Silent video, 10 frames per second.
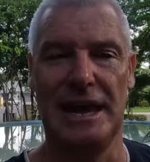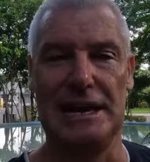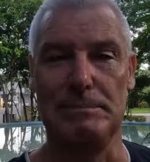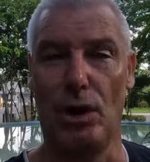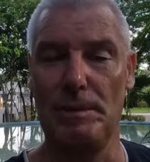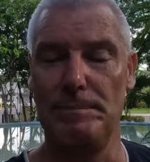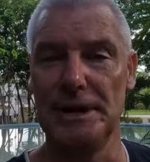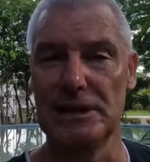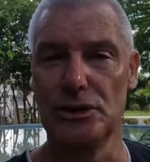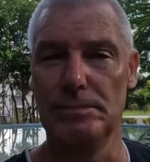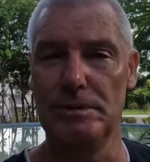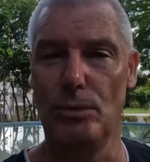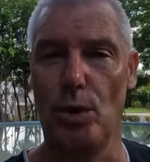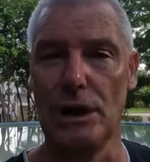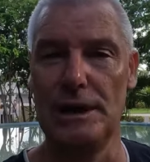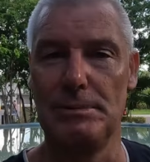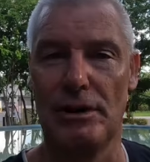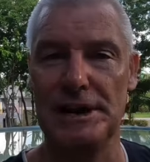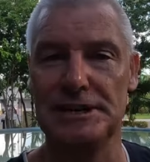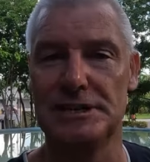And he might be a little bit more
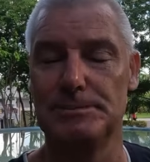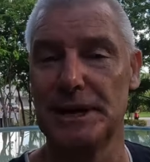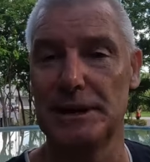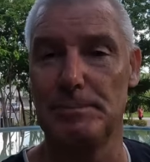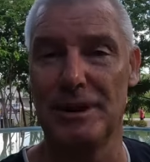liberated to be able